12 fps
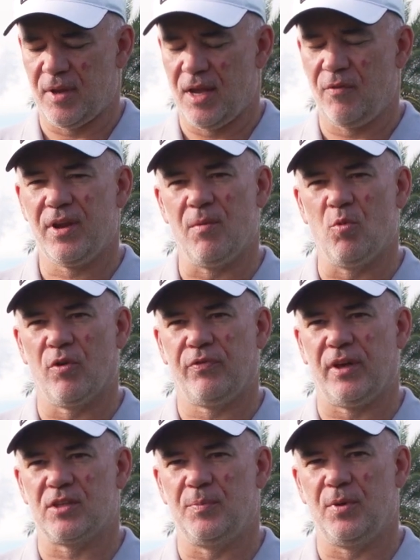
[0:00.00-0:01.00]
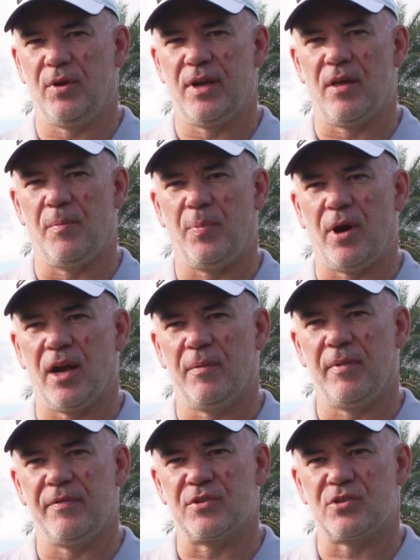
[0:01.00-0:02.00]
If we get more flexibility on the
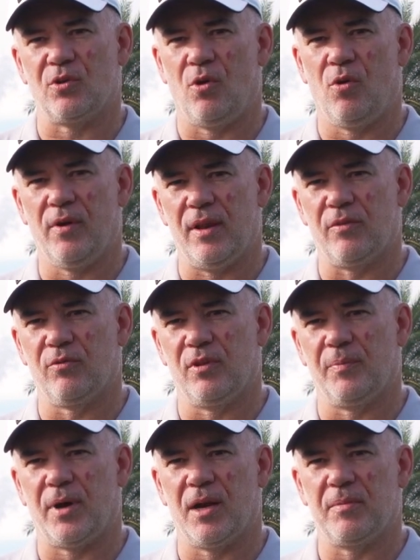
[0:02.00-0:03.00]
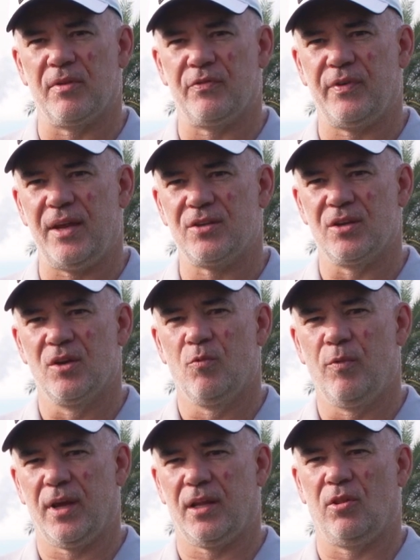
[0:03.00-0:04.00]
bottom of the sole and through the bottom of the face,
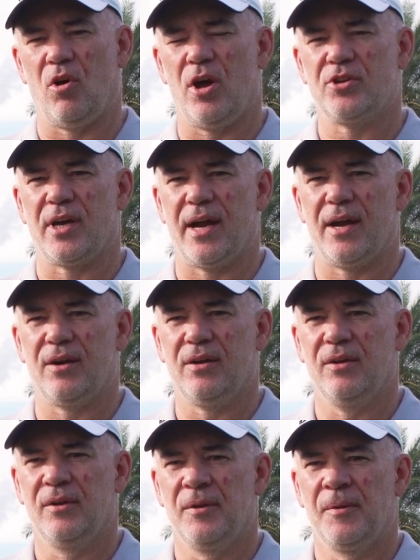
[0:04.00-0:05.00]
we could launch higher